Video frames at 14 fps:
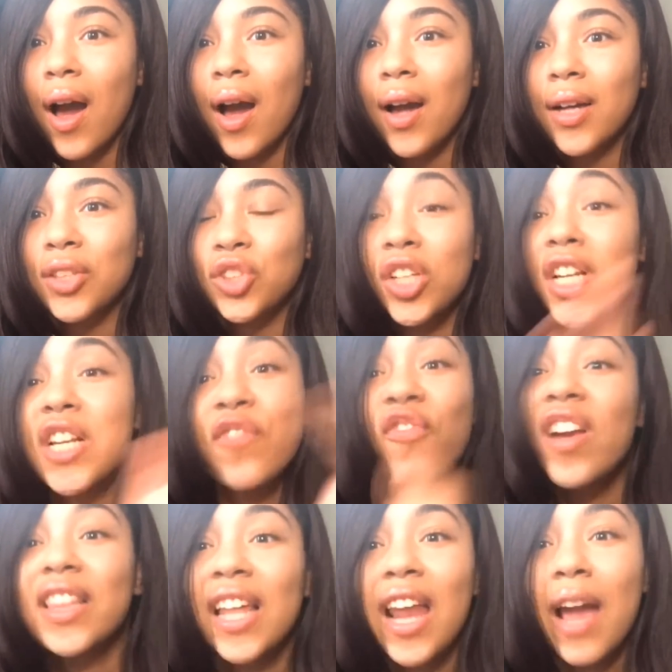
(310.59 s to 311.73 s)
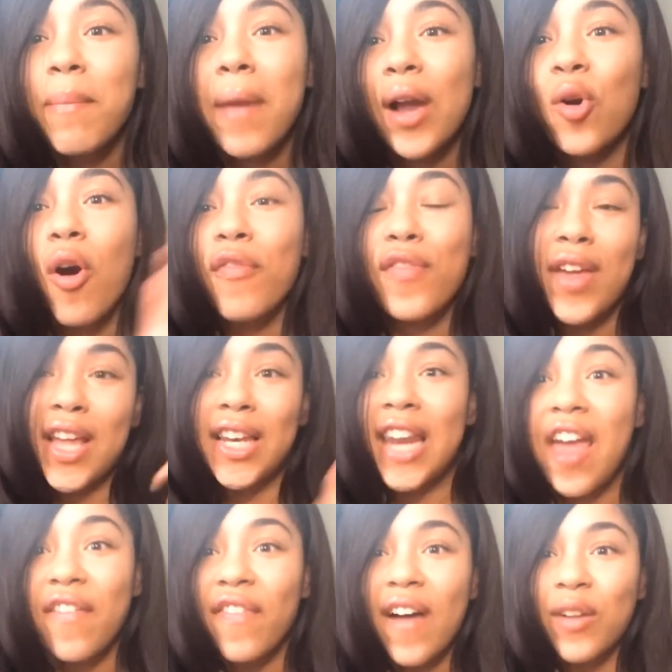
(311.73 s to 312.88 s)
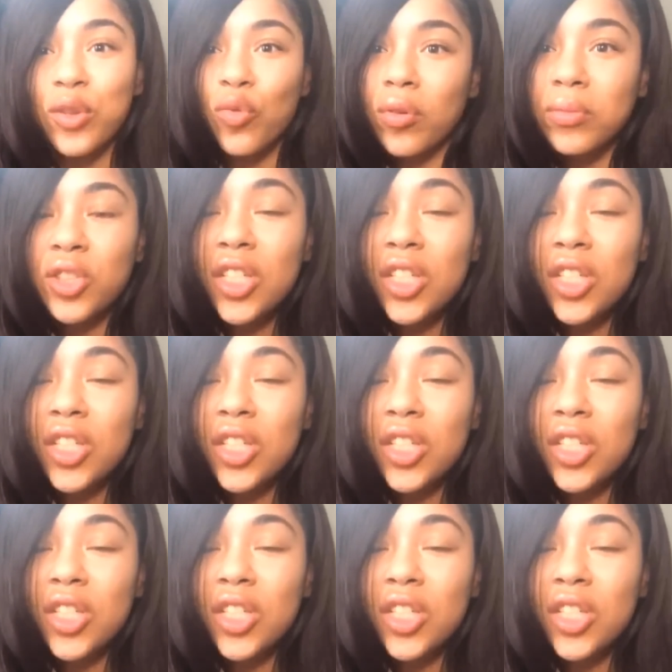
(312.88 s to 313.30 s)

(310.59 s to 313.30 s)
Uh, she just flicked the light back off and left out the room.